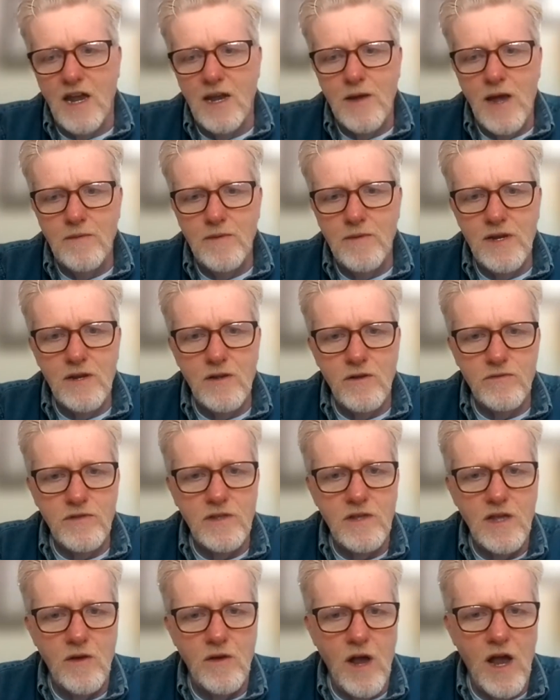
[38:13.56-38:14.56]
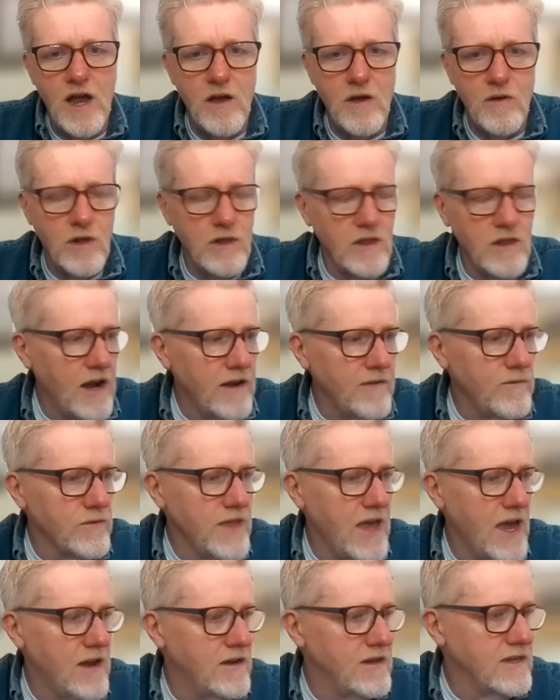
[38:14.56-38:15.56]
and, I, mean, a lot of
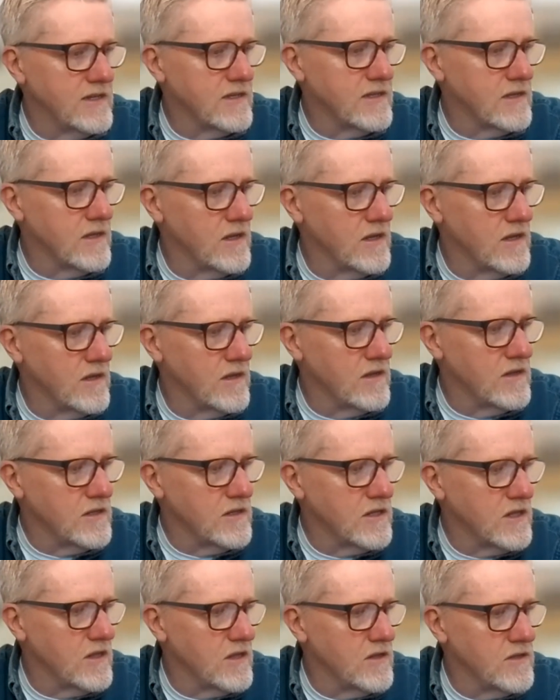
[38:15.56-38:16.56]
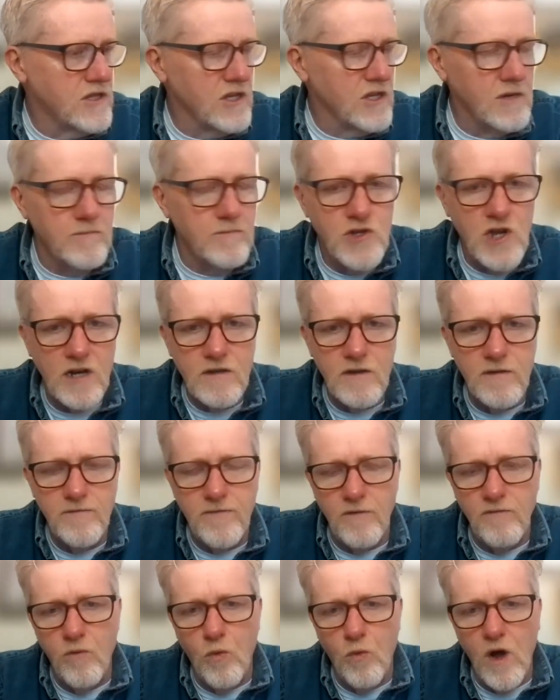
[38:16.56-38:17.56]
that is the objective
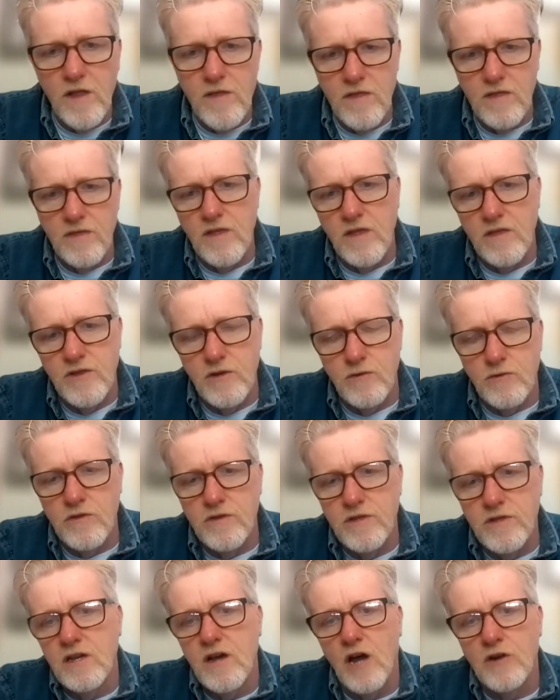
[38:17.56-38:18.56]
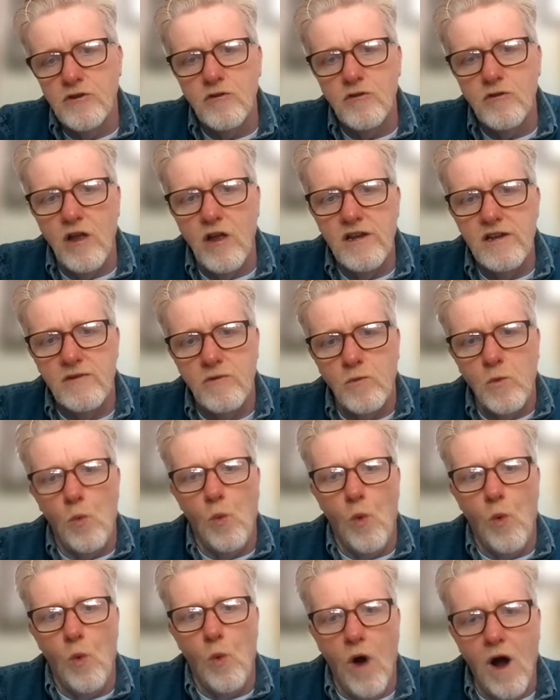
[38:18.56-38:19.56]
of what the the
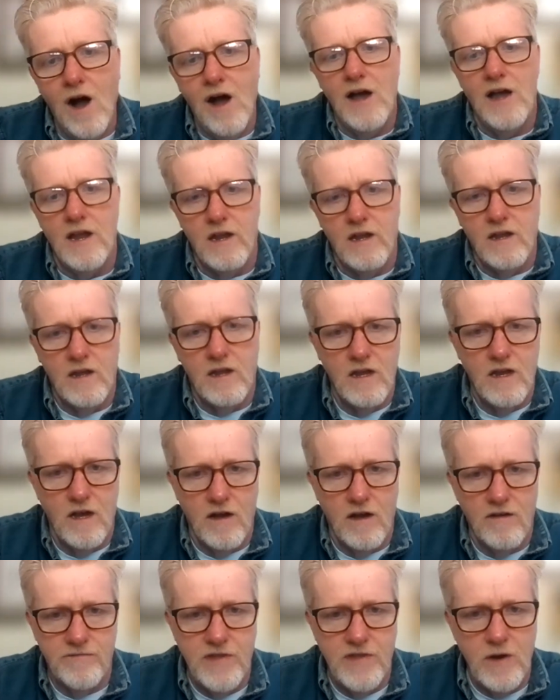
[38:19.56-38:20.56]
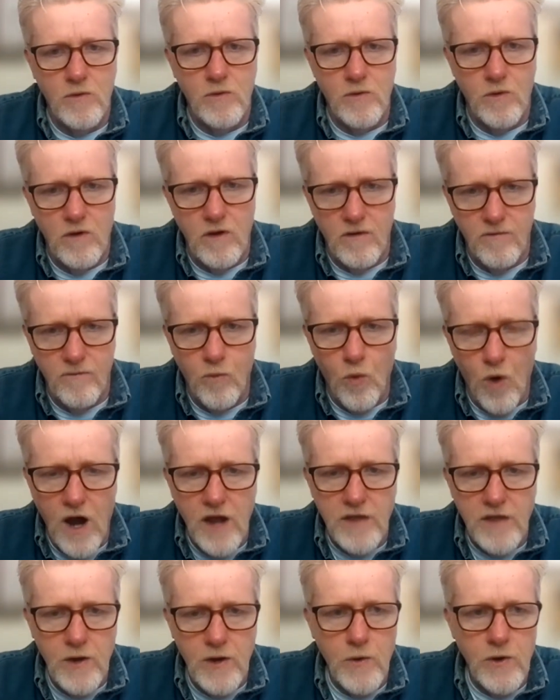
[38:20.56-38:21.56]
underlying why of they of
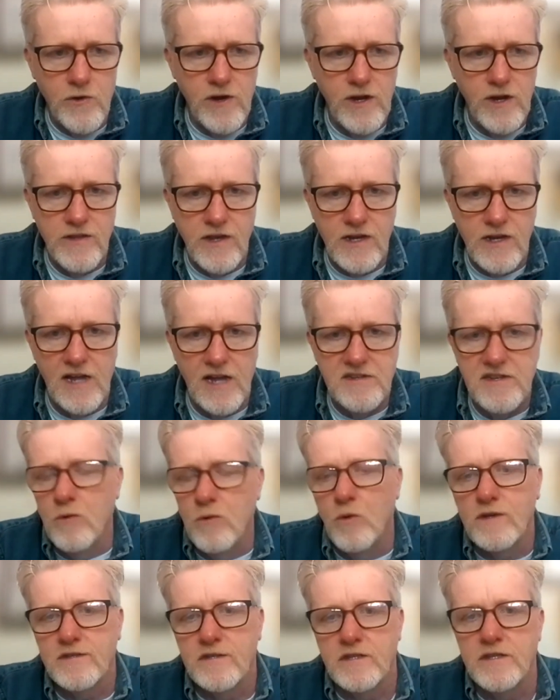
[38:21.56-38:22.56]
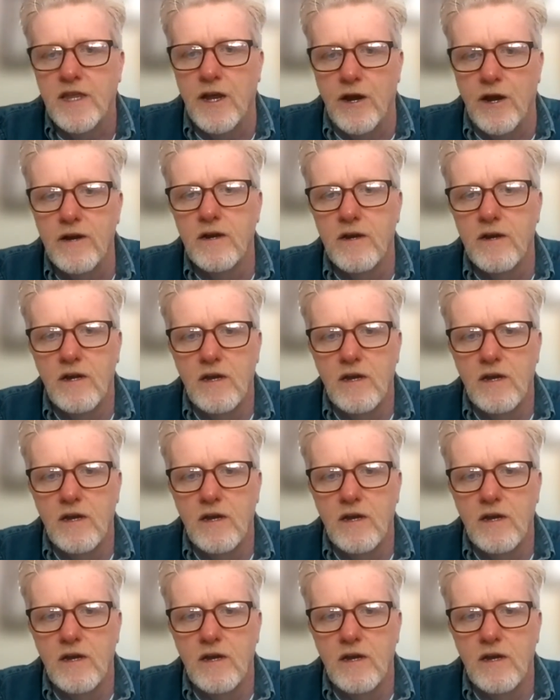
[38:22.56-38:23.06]
why they were creating that content wasn't there